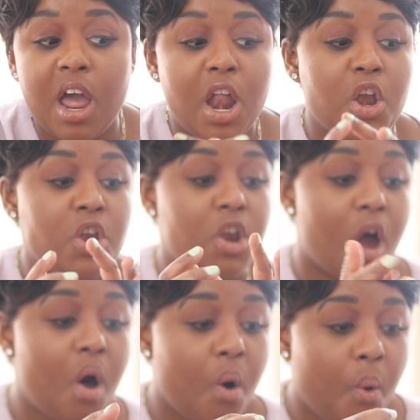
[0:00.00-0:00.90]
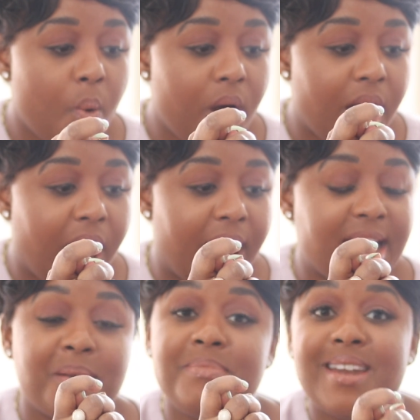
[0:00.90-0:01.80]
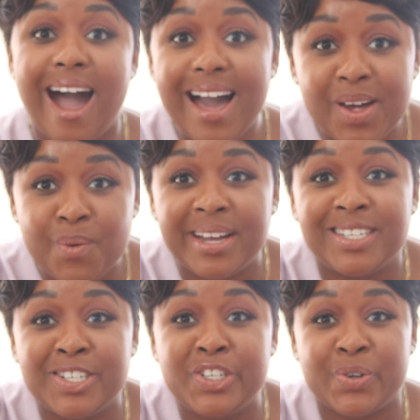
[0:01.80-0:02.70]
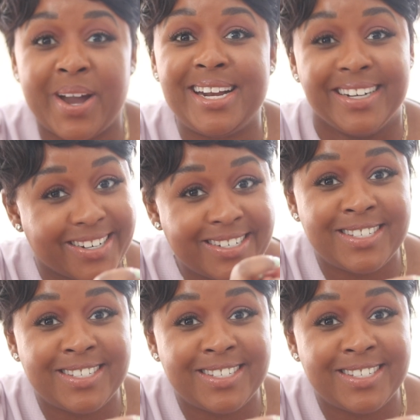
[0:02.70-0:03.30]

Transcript: No, I am not going to join your